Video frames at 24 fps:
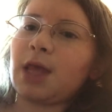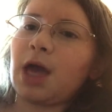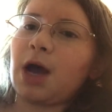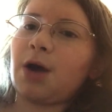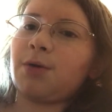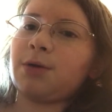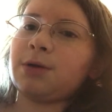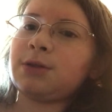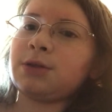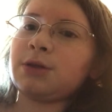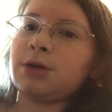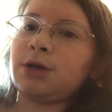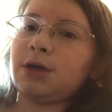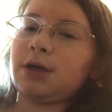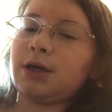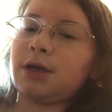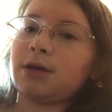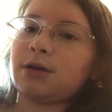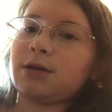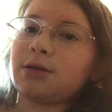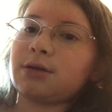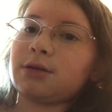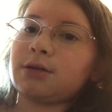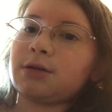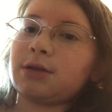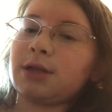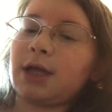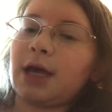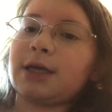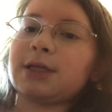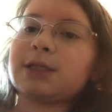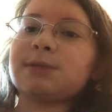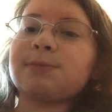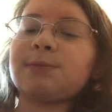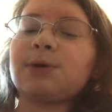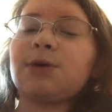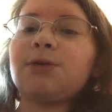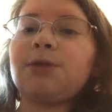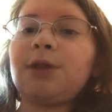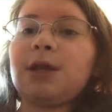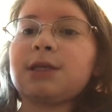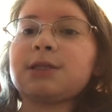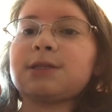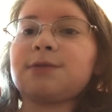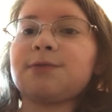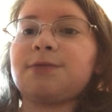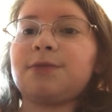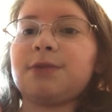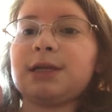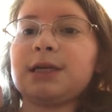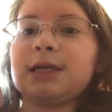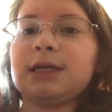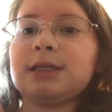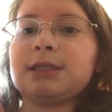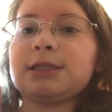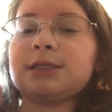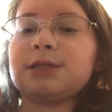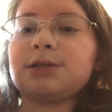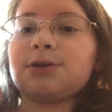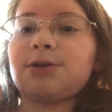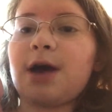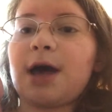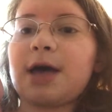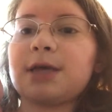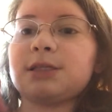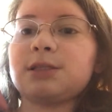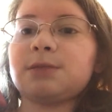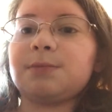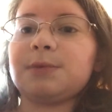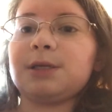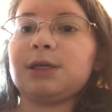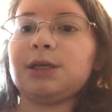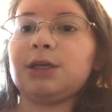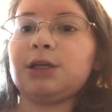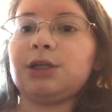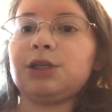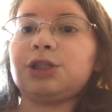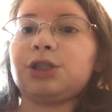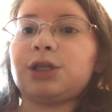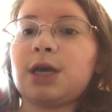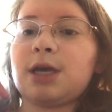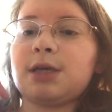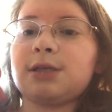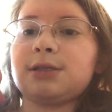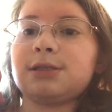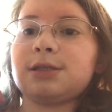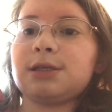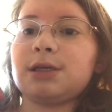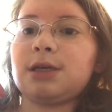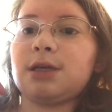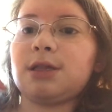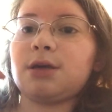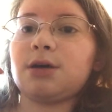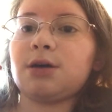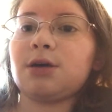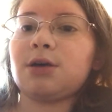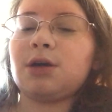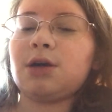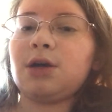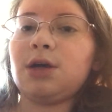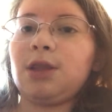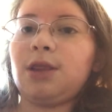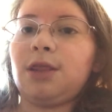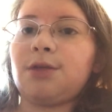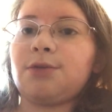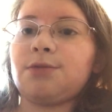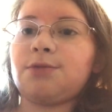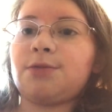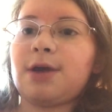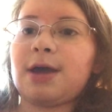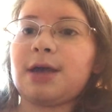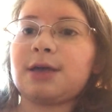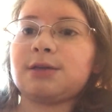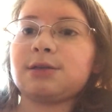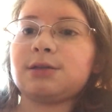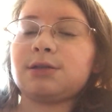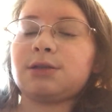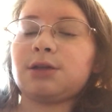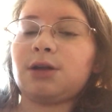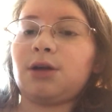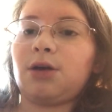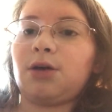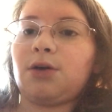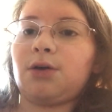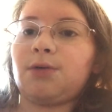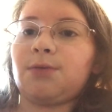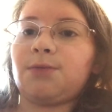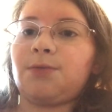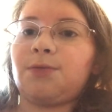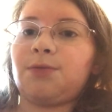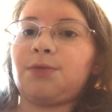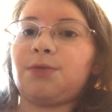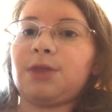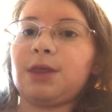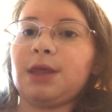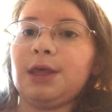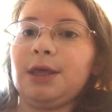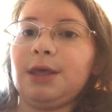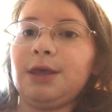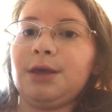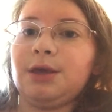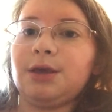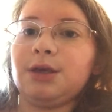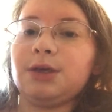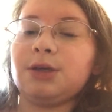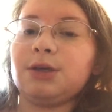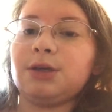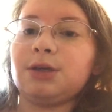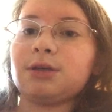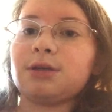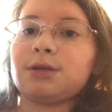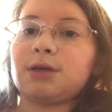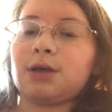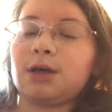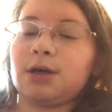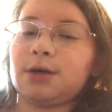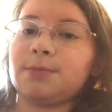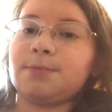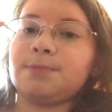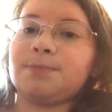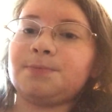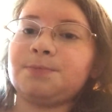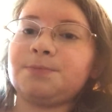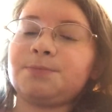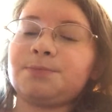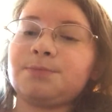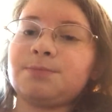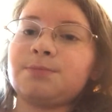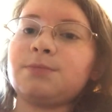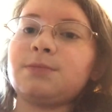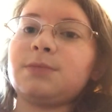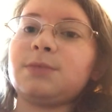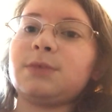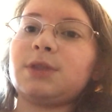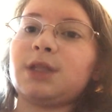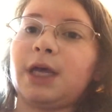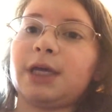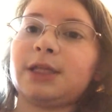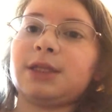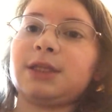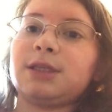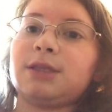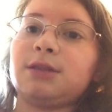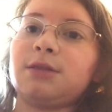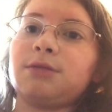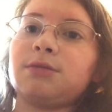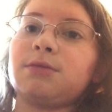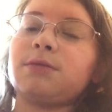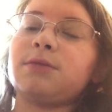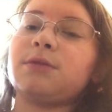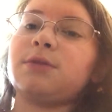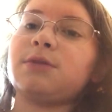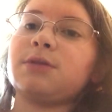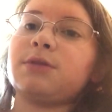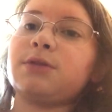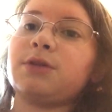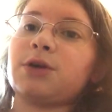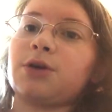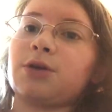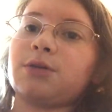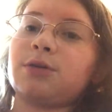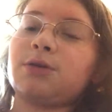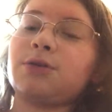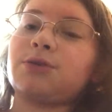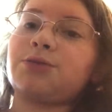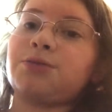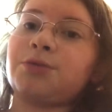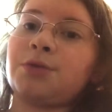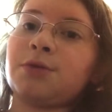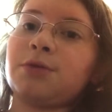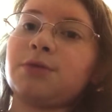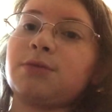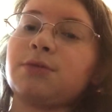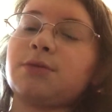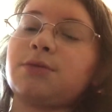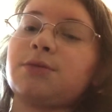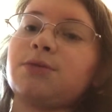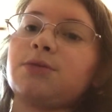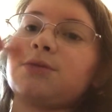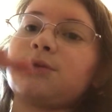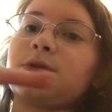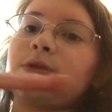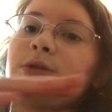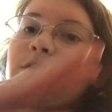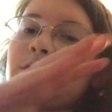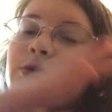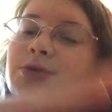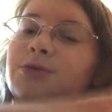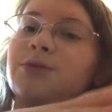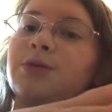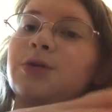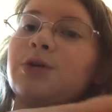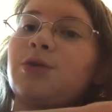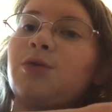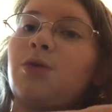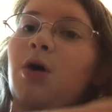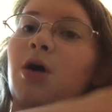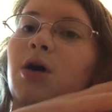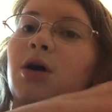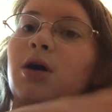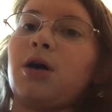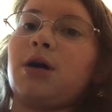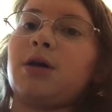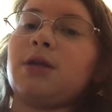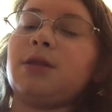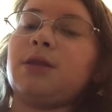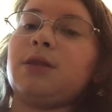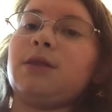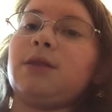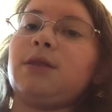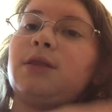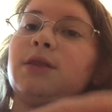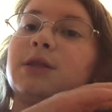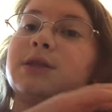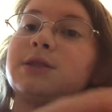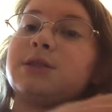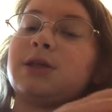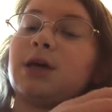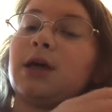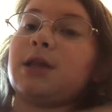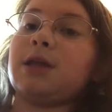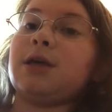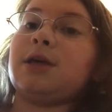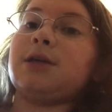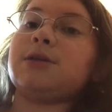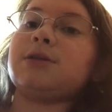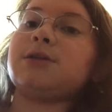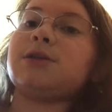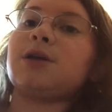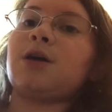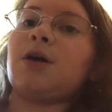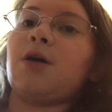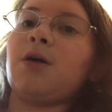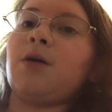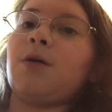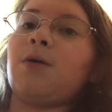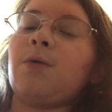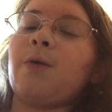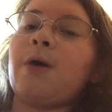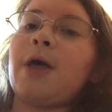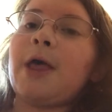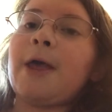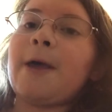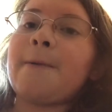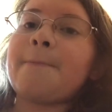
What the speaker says: wonder, like, Smoothie's fleet still has to be chasing the rest of the, like, the crew on the Sunny, so